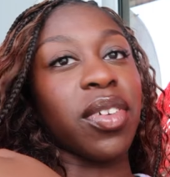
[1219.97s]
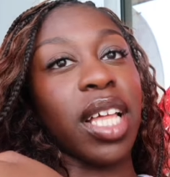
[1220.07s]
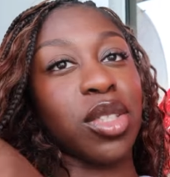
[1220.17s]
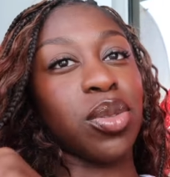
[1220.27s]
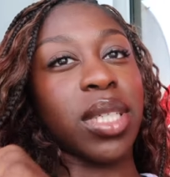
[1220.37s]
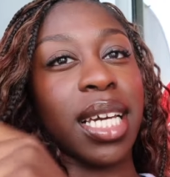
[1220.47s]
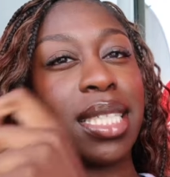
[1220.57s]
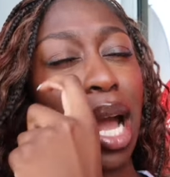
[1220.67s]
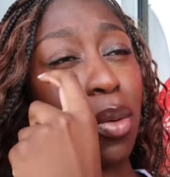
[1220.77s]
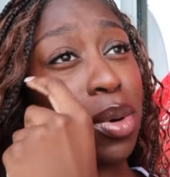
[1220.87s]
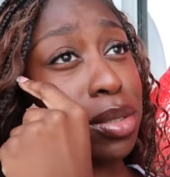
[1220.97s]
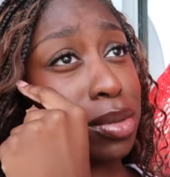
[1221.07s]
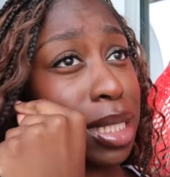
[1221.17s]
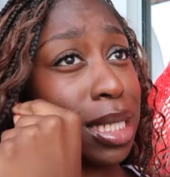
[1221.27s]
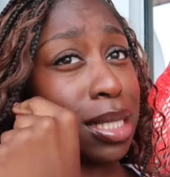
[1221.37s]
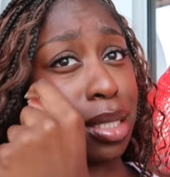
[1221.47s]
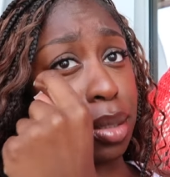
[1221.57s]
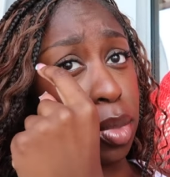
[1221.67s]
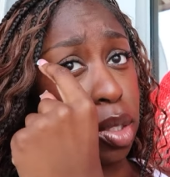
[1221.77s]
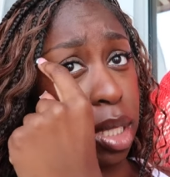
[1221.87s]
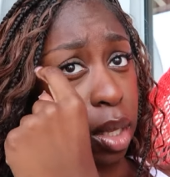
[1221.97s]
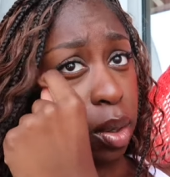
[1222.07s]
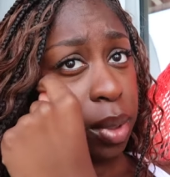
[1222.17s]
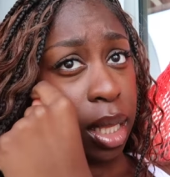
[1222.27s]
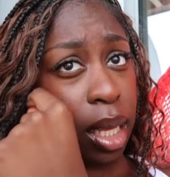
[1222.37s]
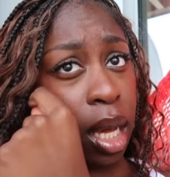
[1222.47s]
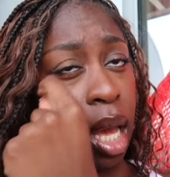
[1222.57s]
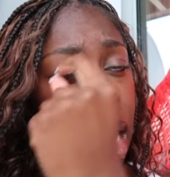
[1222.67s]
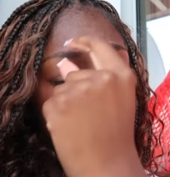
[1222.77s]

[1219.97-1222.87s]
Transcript: for like two seconds I wasn't really into the music they were playing